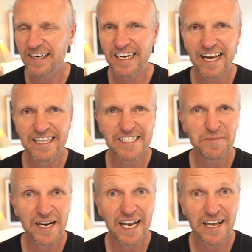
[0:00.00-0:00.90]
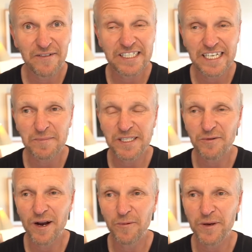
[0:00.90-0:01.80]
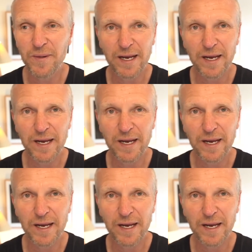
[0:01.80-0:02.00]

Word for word: Okay, this has been 11 tips that will help you